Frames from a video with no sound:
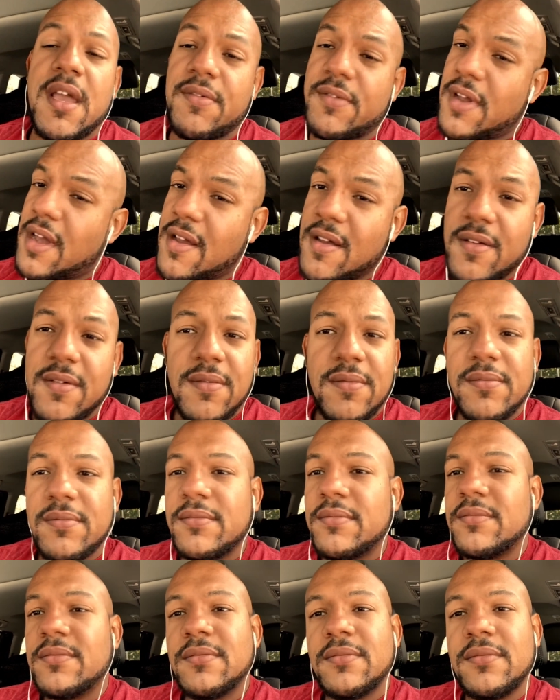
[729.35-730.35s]
No.
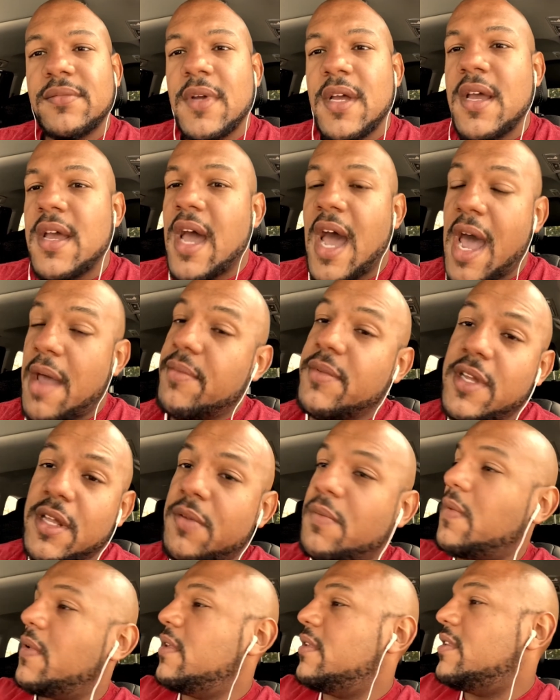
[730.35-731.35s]
I'm dealing
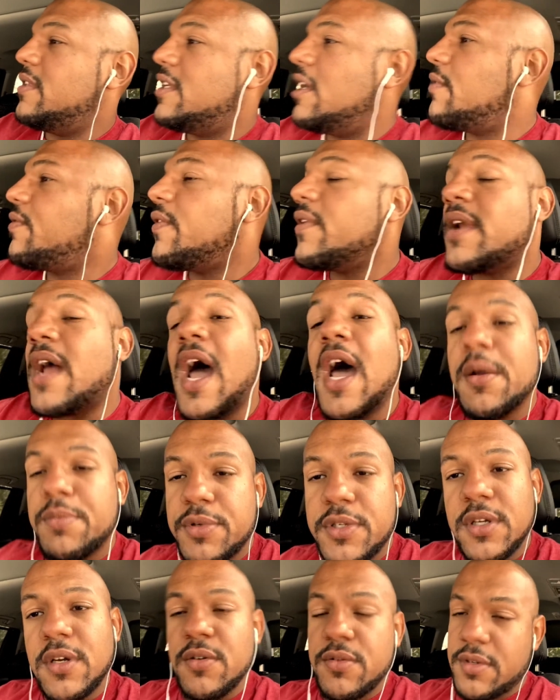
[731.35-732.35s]
with different
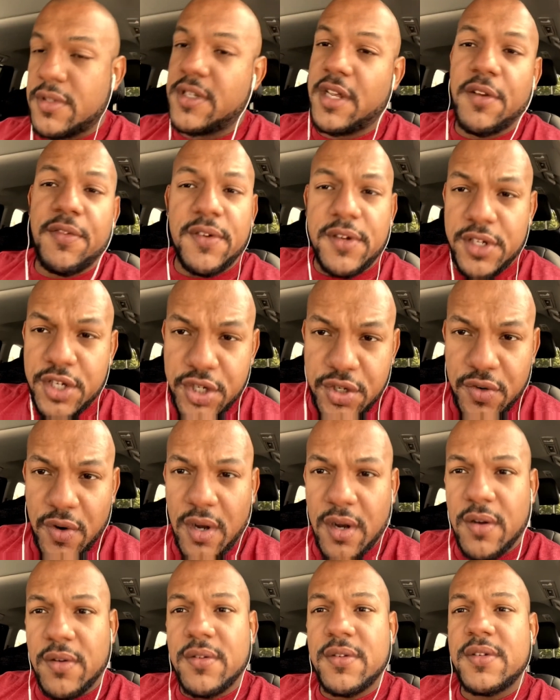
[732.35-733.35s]
obstacles, different
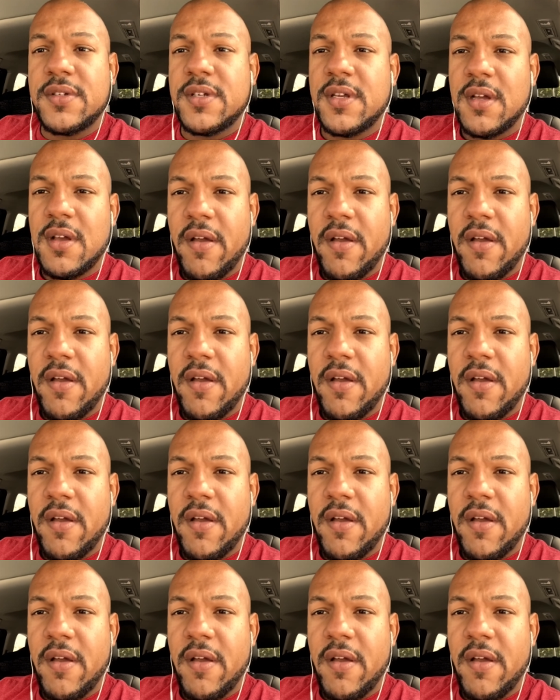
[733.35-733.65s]
struggles,